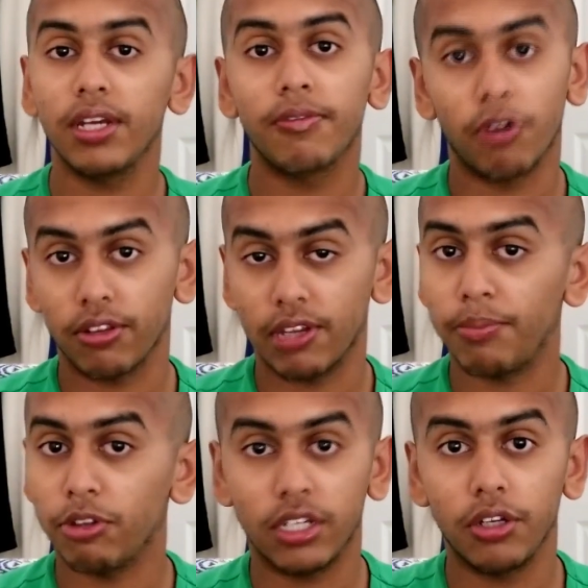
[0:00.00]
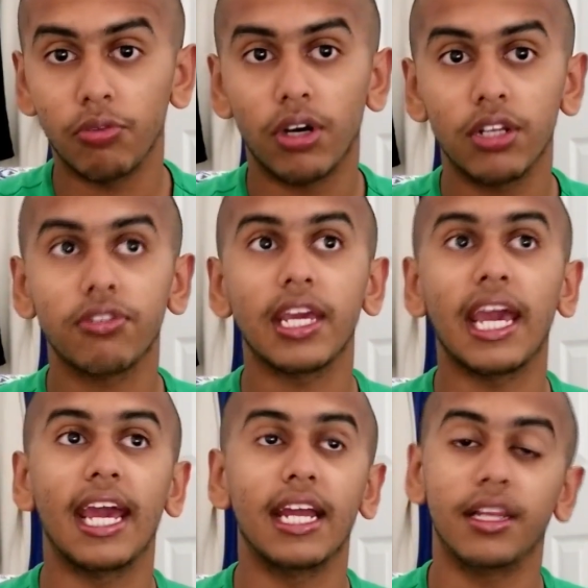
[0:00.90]
for example, the new ones,
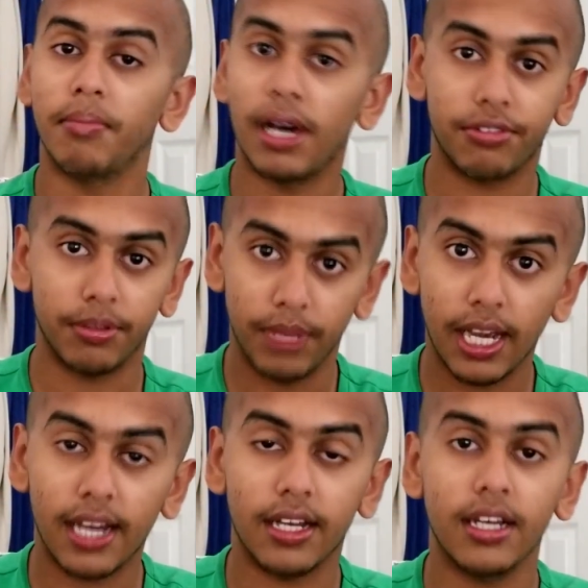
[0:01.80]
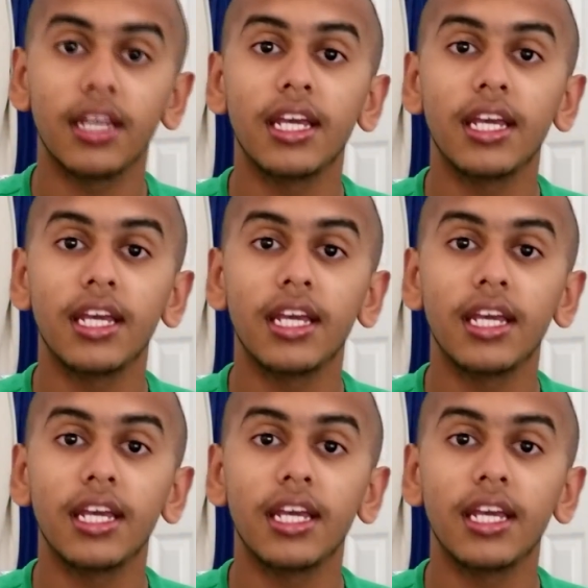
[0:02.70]
and the Mazda Miata,